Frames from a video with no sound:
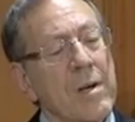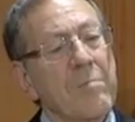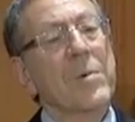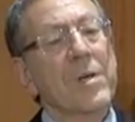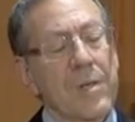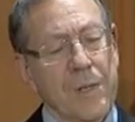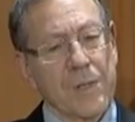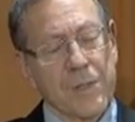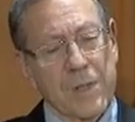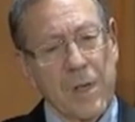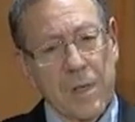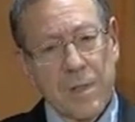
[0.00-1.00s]
of
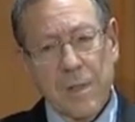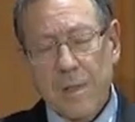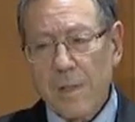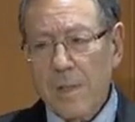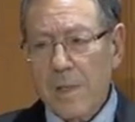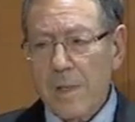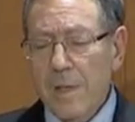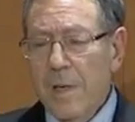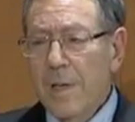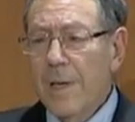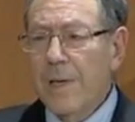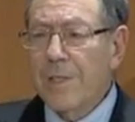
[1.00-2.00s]
millions
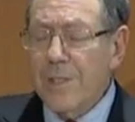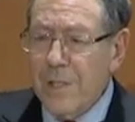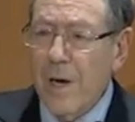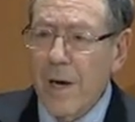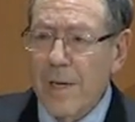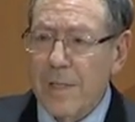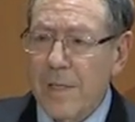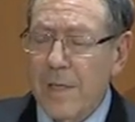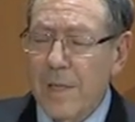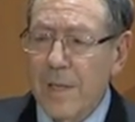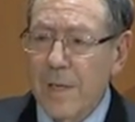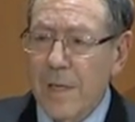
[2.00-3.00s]
is not
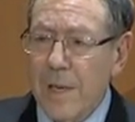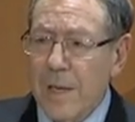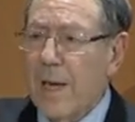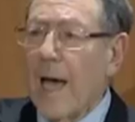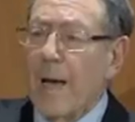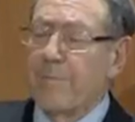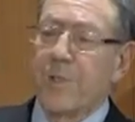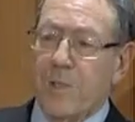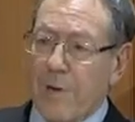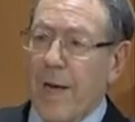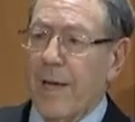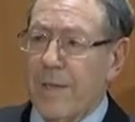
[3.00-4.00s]
an
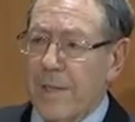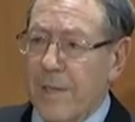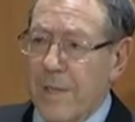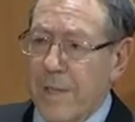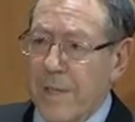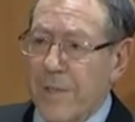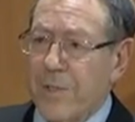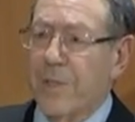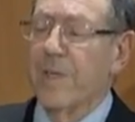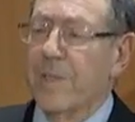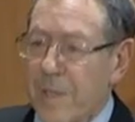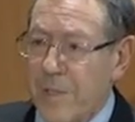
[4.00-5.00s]
abstract
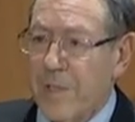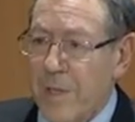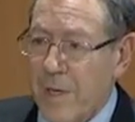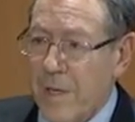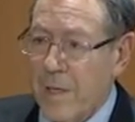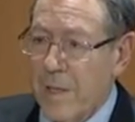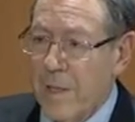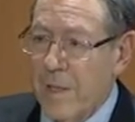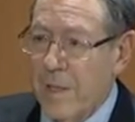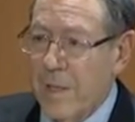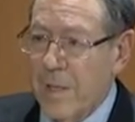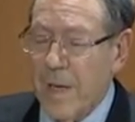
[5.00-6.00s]
statistic.
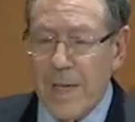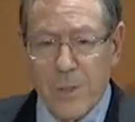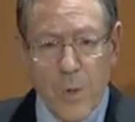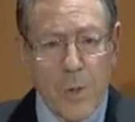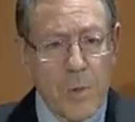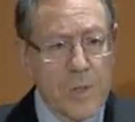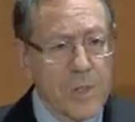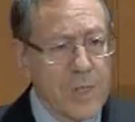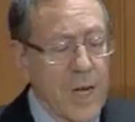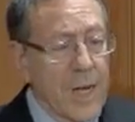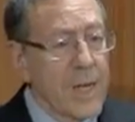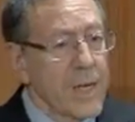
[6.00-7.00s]
As we will
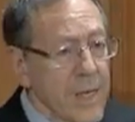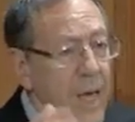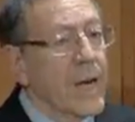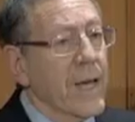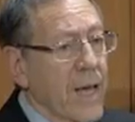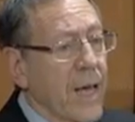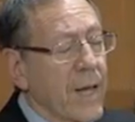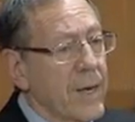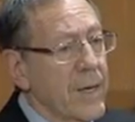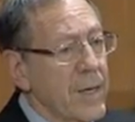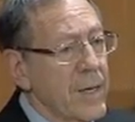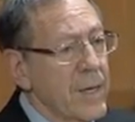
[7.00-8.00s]
say yet
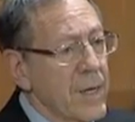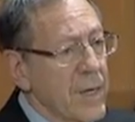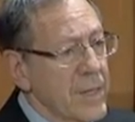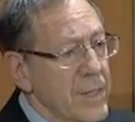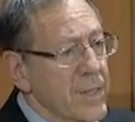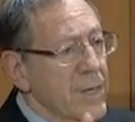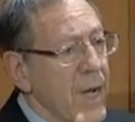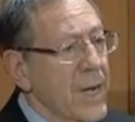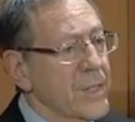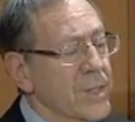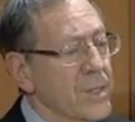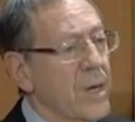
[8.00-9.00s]
again on
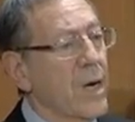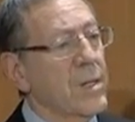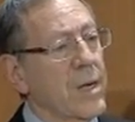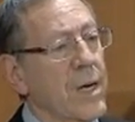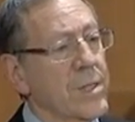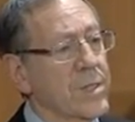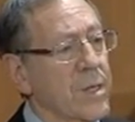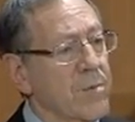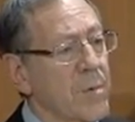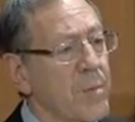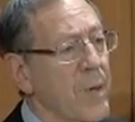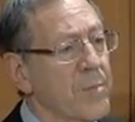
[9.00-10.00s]
International Holocaust
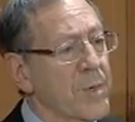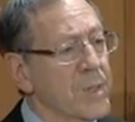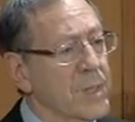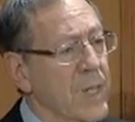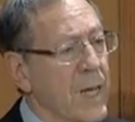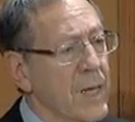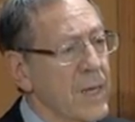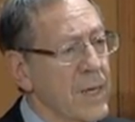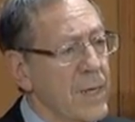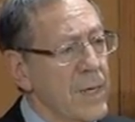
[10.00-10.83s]
Remembrance Day,